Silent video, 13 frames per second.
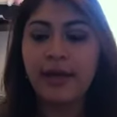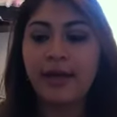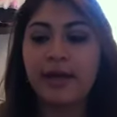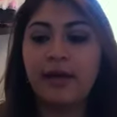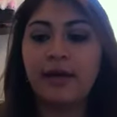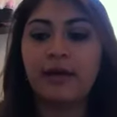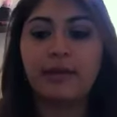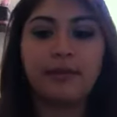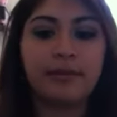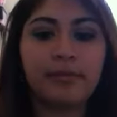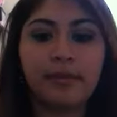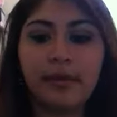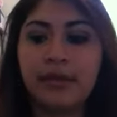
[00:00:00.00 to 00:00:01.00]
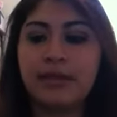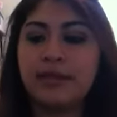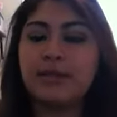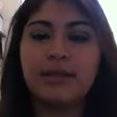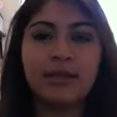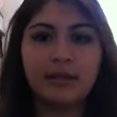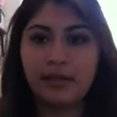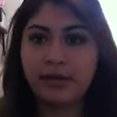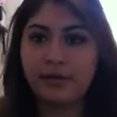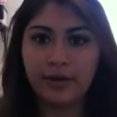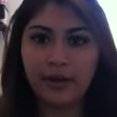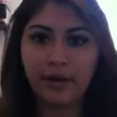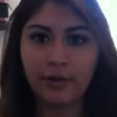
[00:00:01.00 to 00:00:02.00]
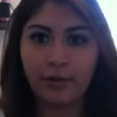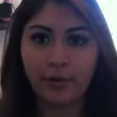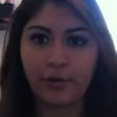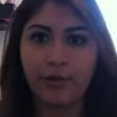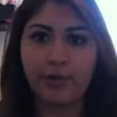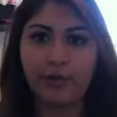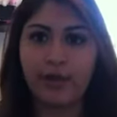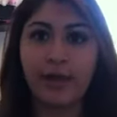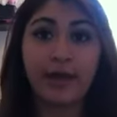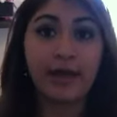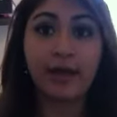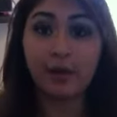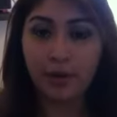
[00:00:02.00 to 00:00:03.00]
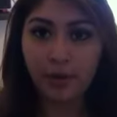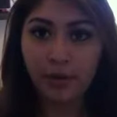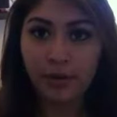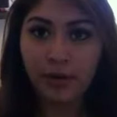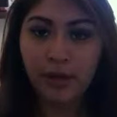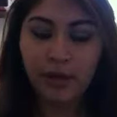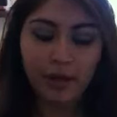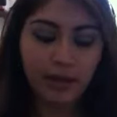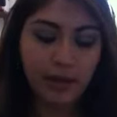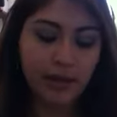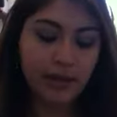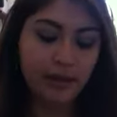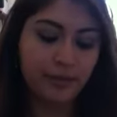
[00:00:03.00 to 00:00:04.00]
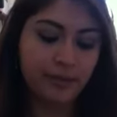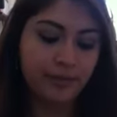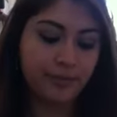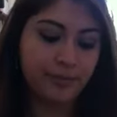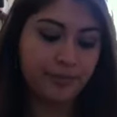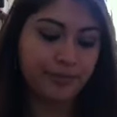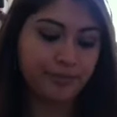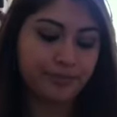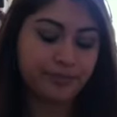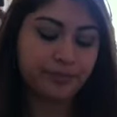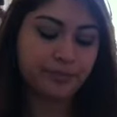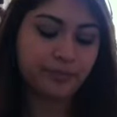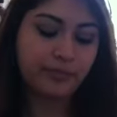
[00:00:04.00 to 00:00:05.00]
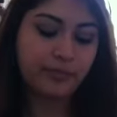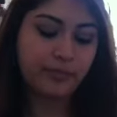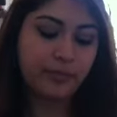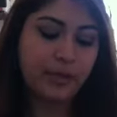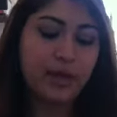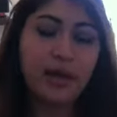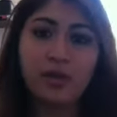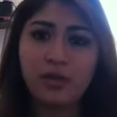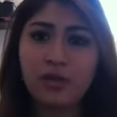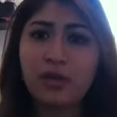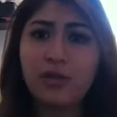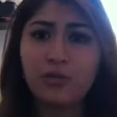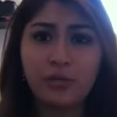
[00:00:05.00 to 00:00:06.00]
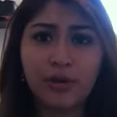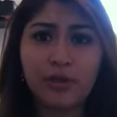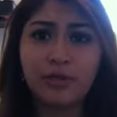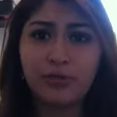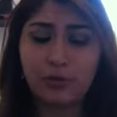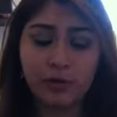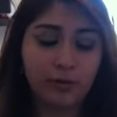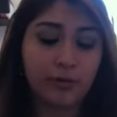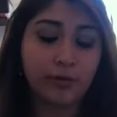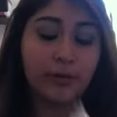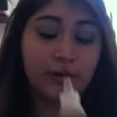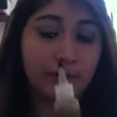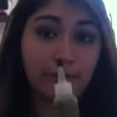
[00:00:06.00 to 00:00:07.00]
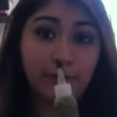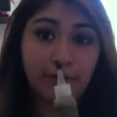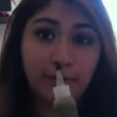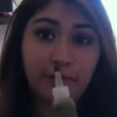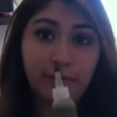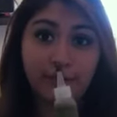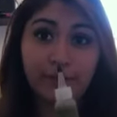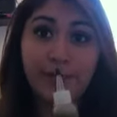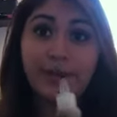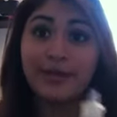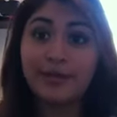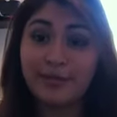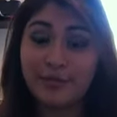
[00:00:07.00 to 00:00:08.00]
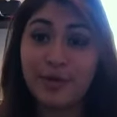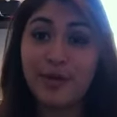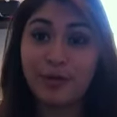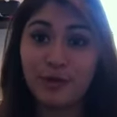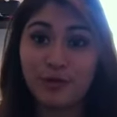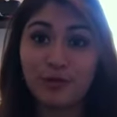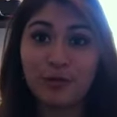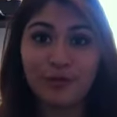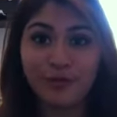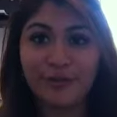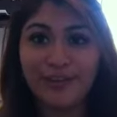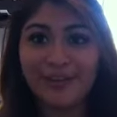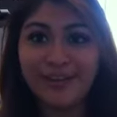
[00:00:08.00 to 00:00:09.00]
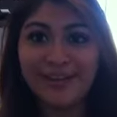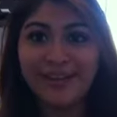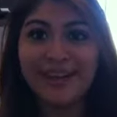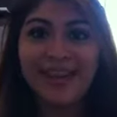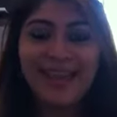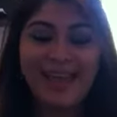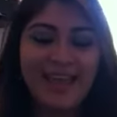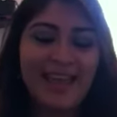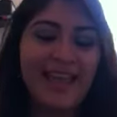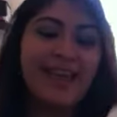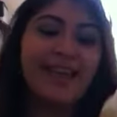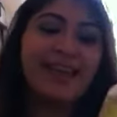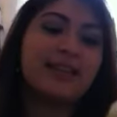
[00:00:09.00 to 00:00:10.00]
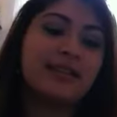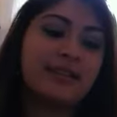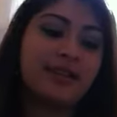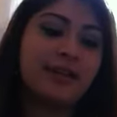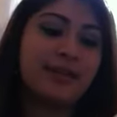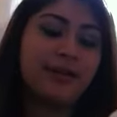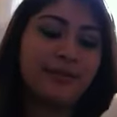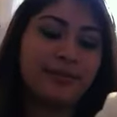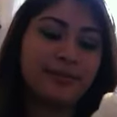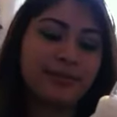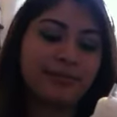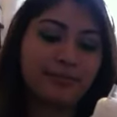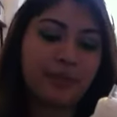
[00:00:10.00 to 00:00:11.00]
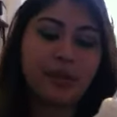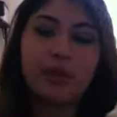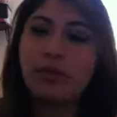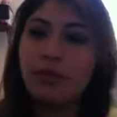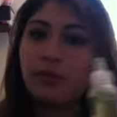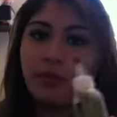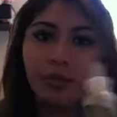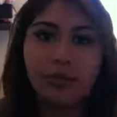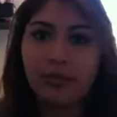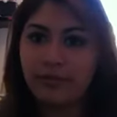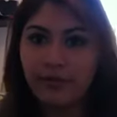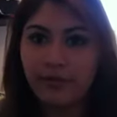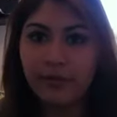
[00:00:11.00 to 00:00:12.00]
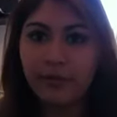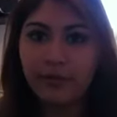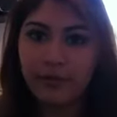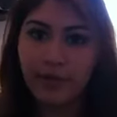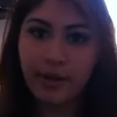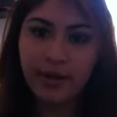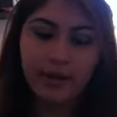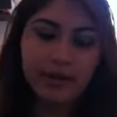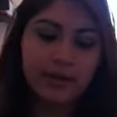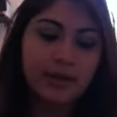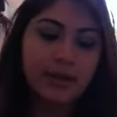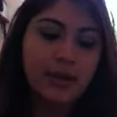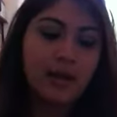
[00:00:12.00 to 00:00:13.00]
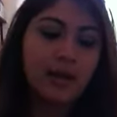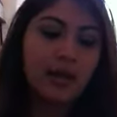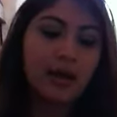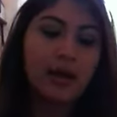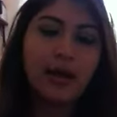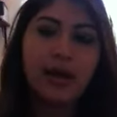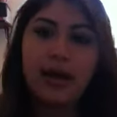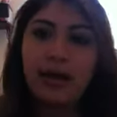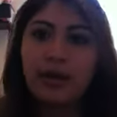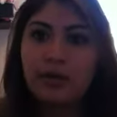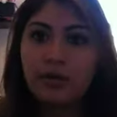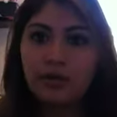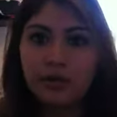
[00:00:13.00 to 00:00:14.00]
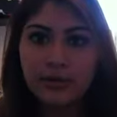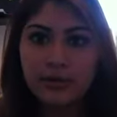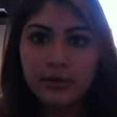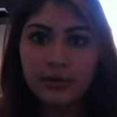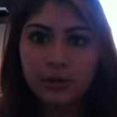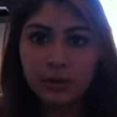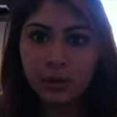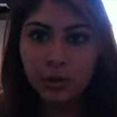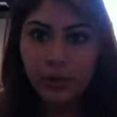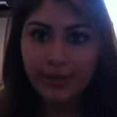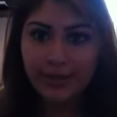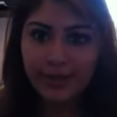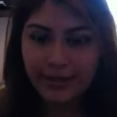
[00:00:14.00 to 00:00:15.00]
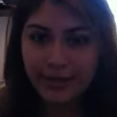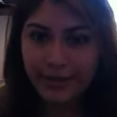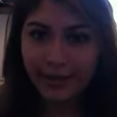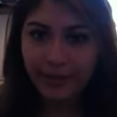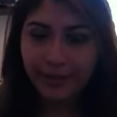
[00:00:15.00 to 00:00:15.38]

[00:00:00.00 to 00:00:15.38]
Um, it does not leave your hair oily at all. Um, it actually works really, really well. It smells really, really good. And um, you won't even feel the product. Uh, I use this twice a day.